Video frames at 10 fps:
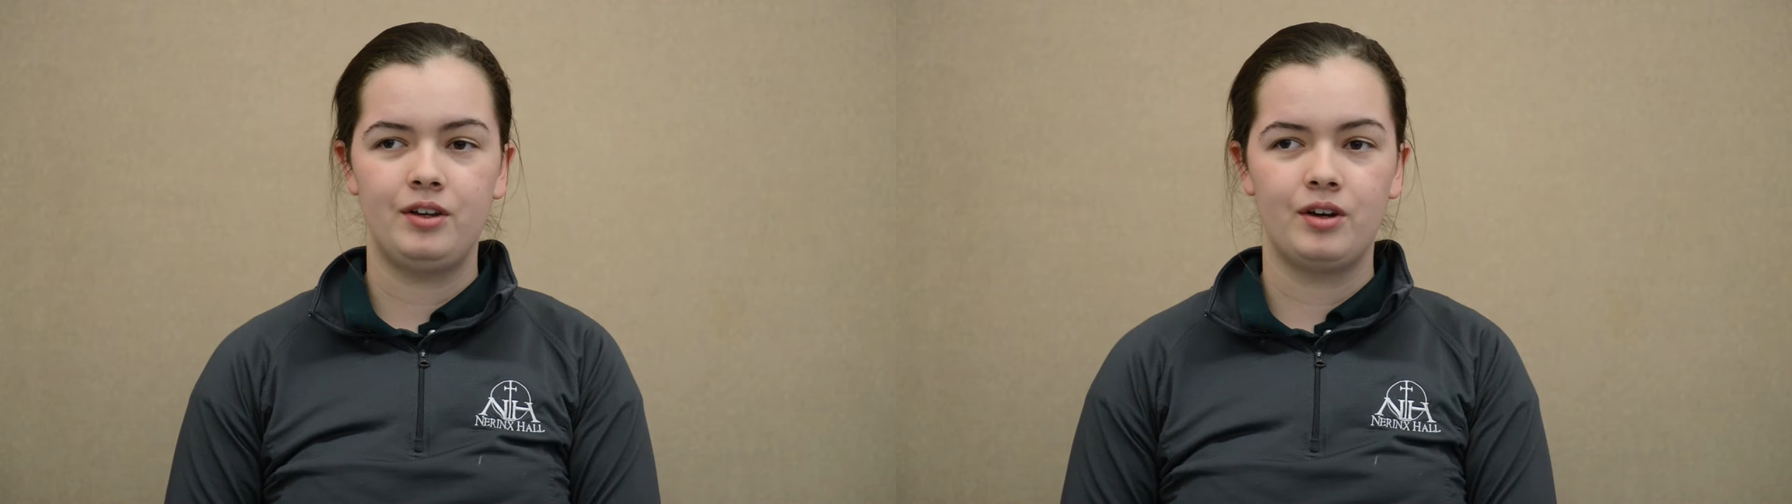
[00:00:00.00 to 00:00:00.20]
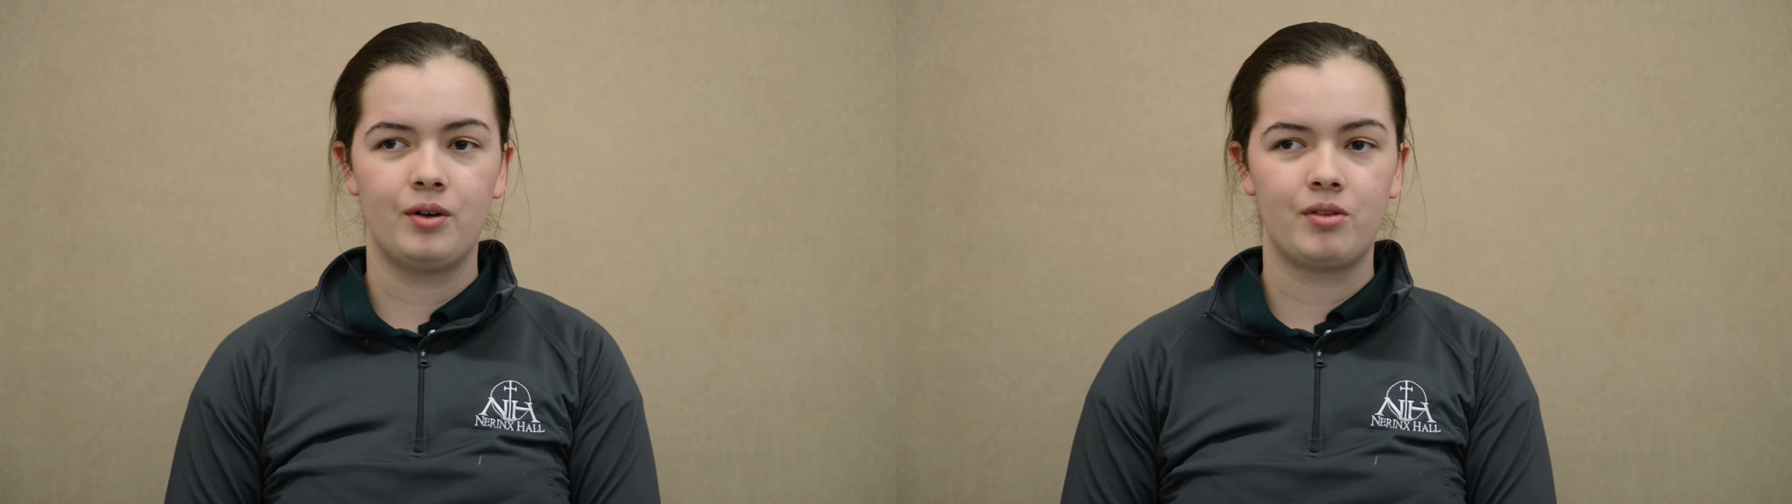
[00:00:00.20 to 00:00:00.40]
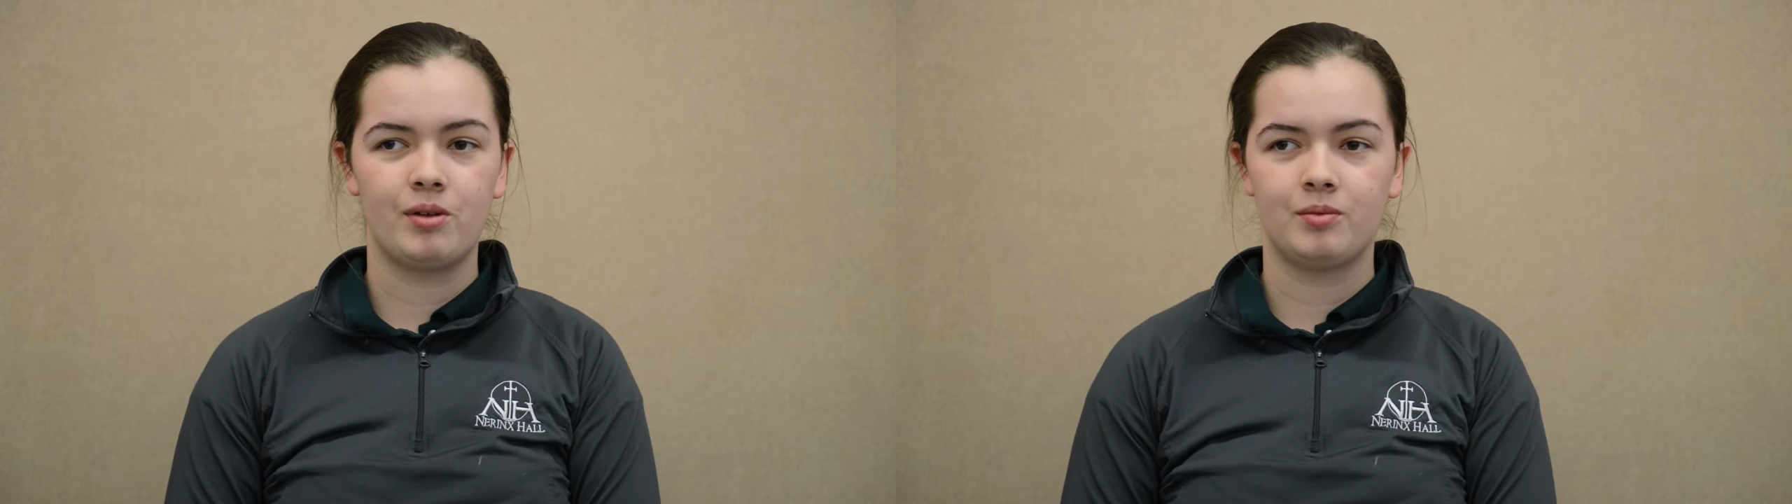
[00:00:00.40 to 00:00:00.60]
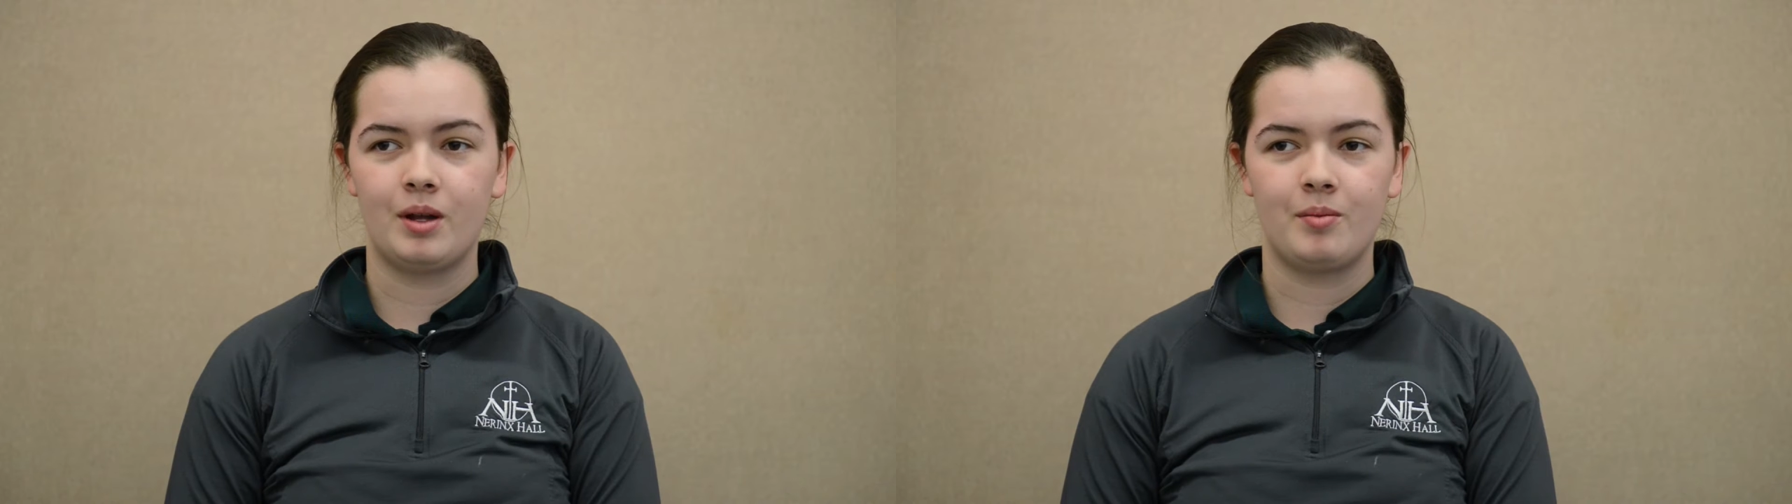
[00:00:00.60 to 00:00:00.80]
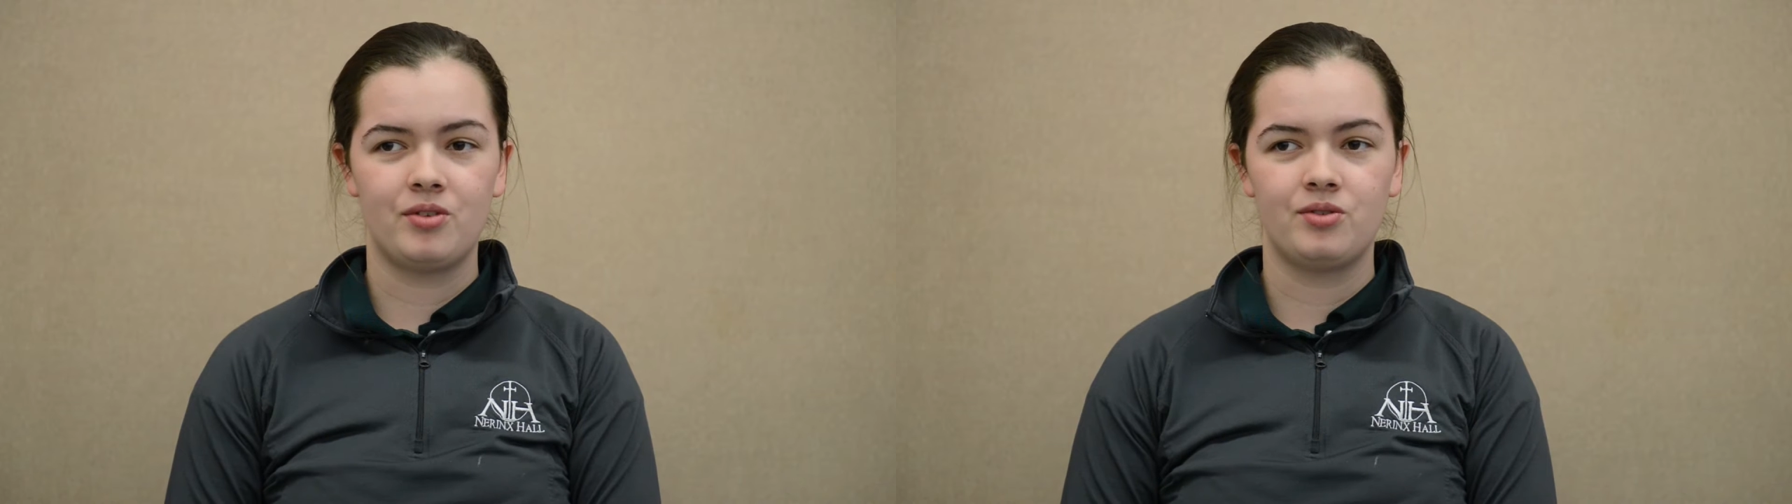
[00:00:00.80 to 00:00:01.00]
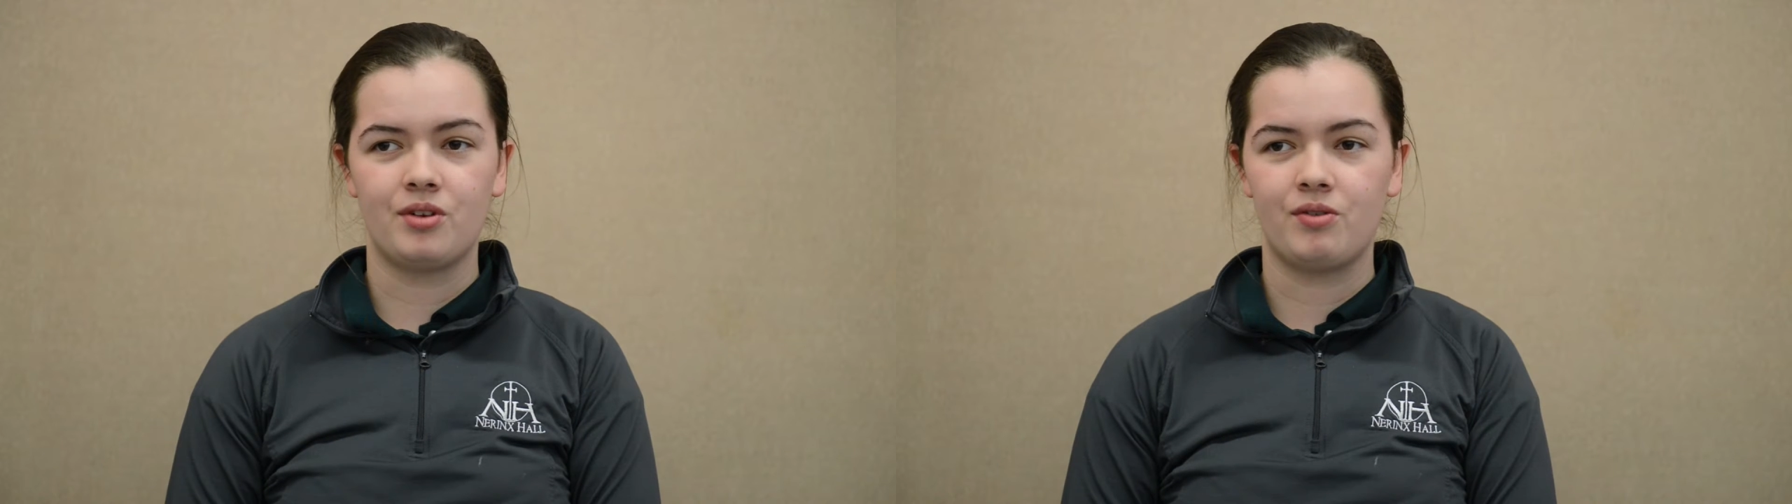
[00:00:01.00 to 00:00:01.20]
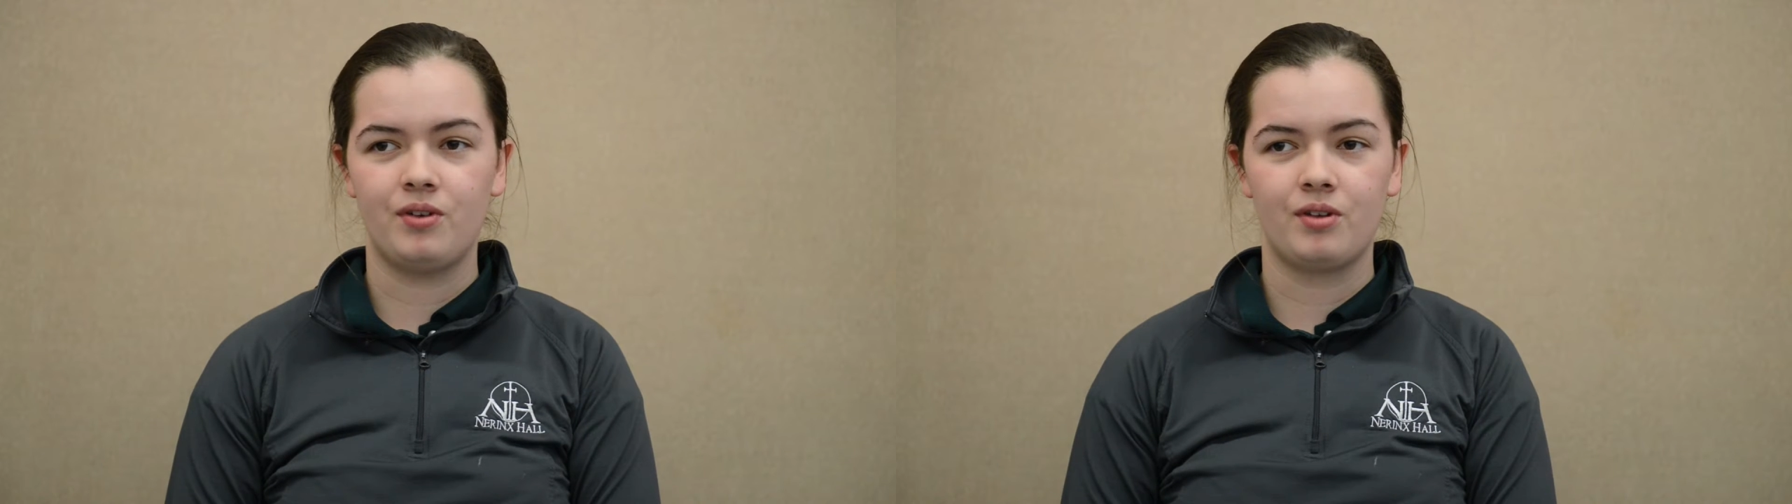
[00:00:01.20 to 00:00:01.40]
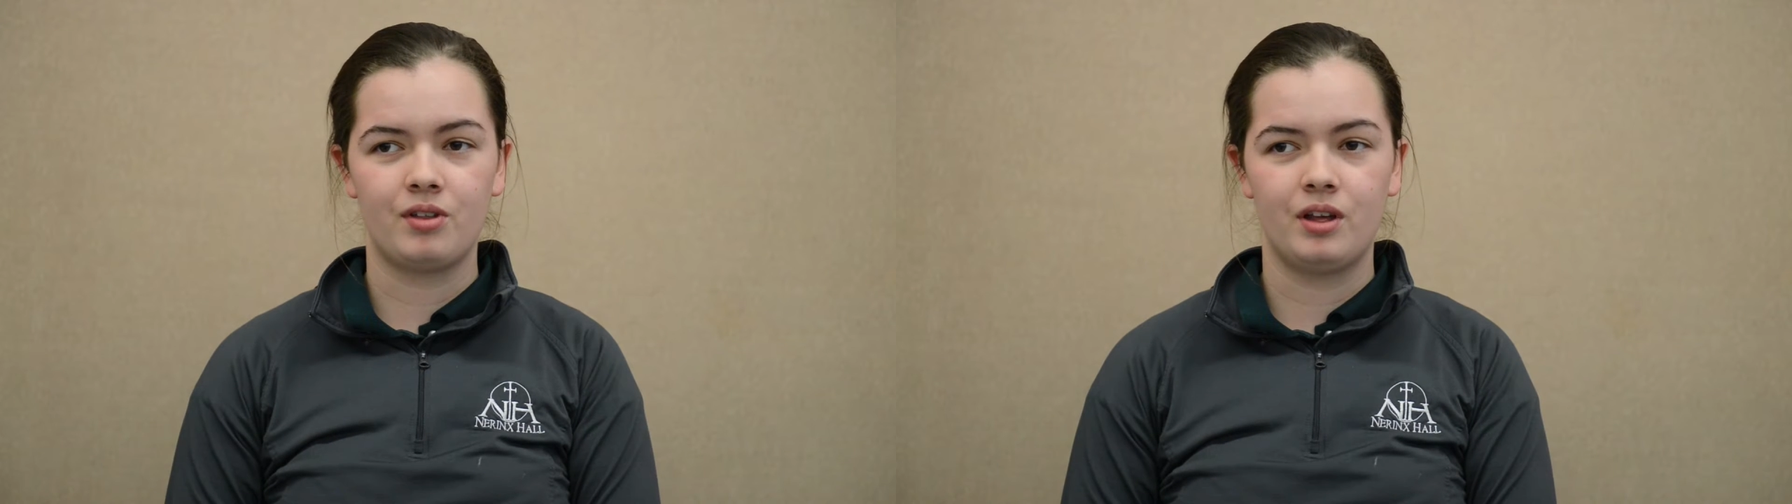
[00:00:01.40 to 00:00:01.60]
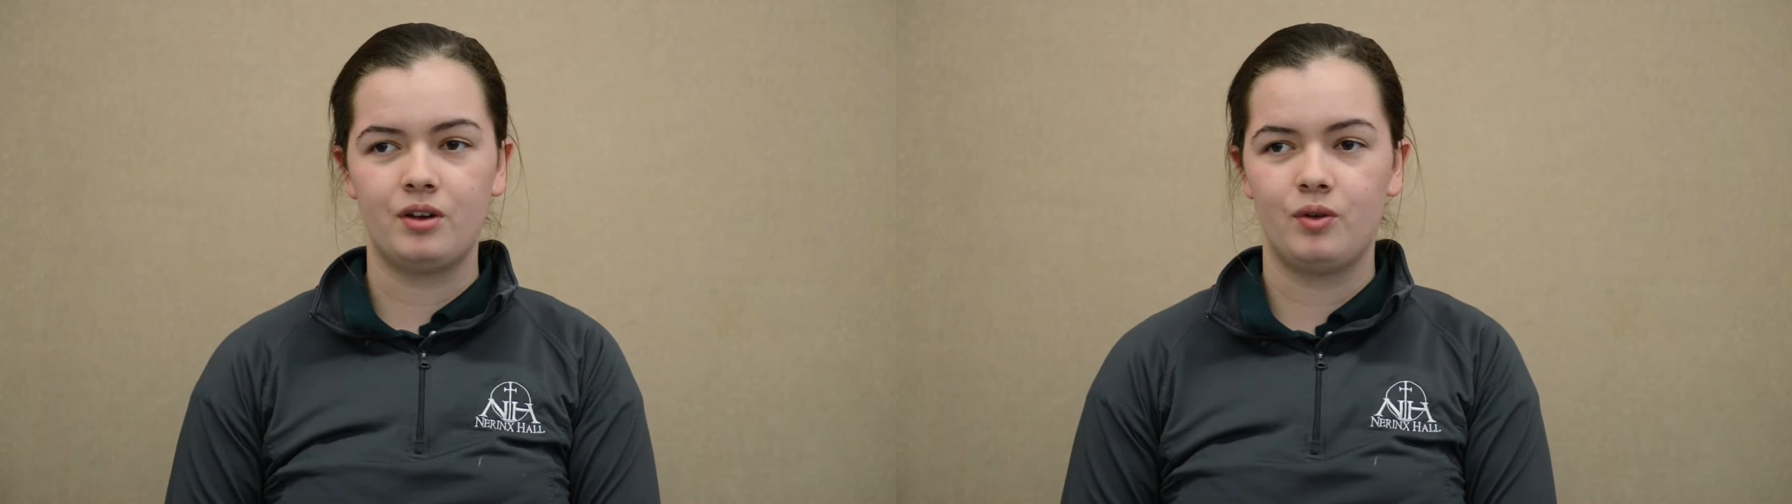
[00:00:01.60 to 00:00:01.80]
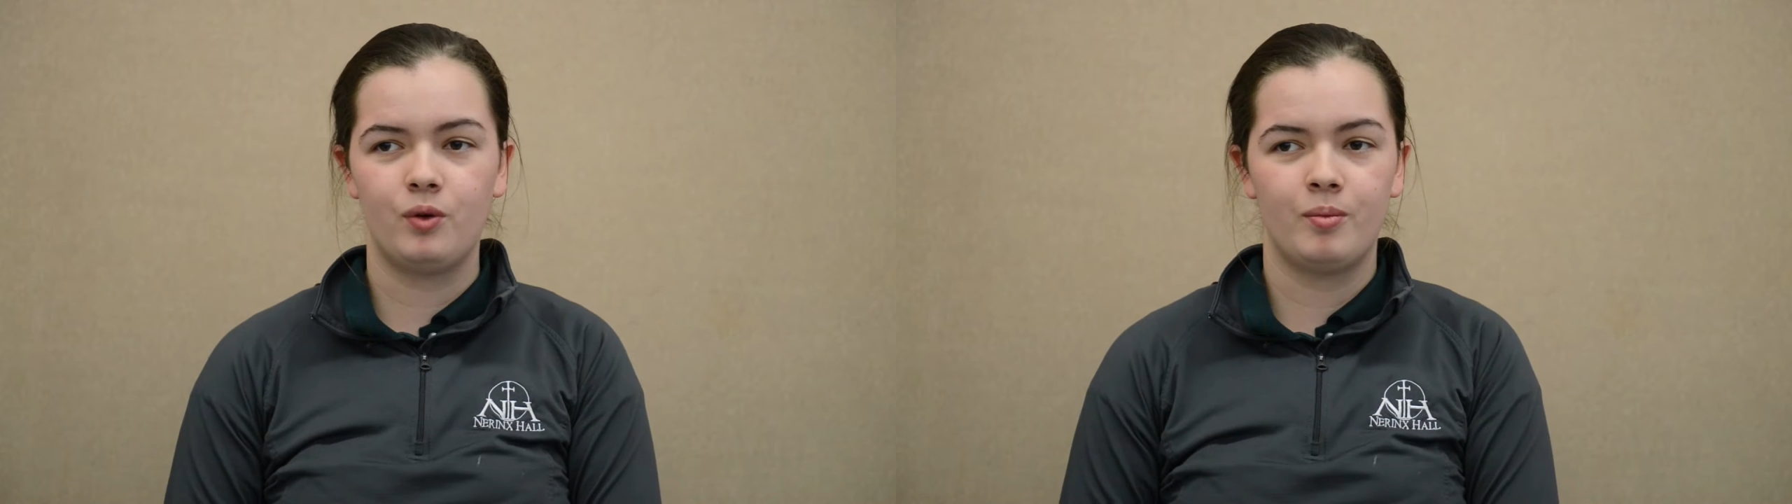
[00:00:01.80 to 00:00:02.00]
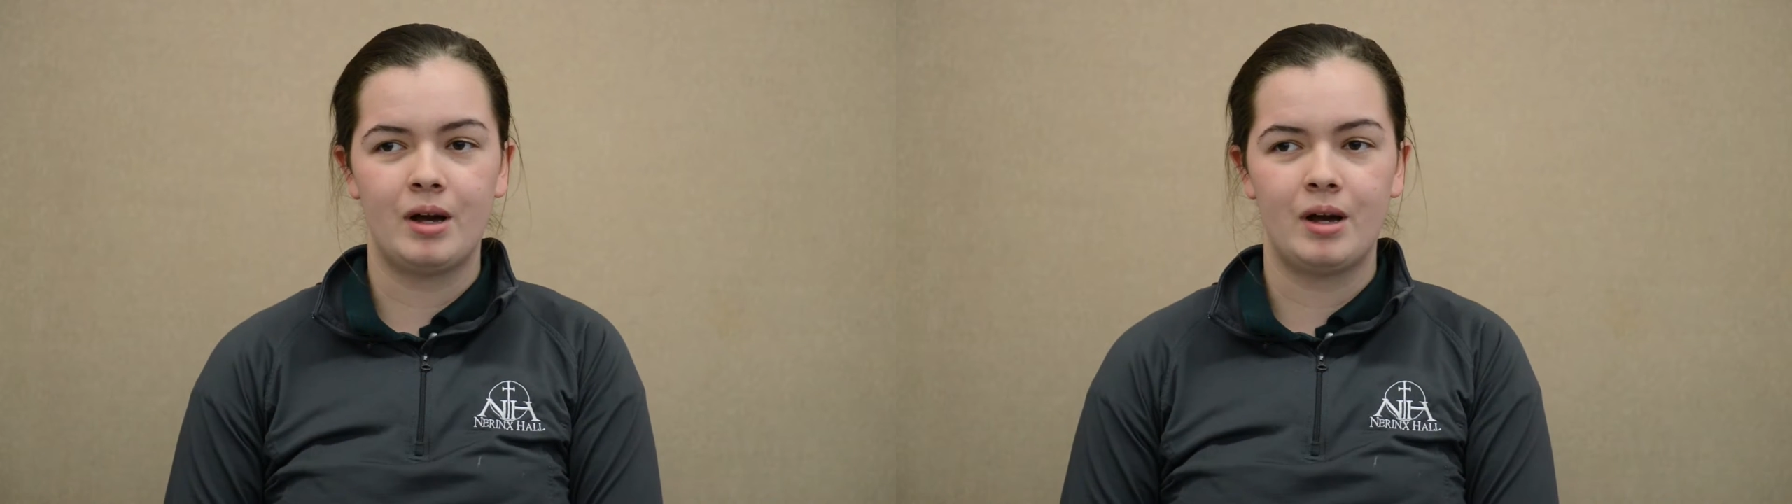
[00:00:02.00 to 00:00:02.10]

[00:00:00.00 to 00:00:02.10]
you know, sometimes it just feels like, who am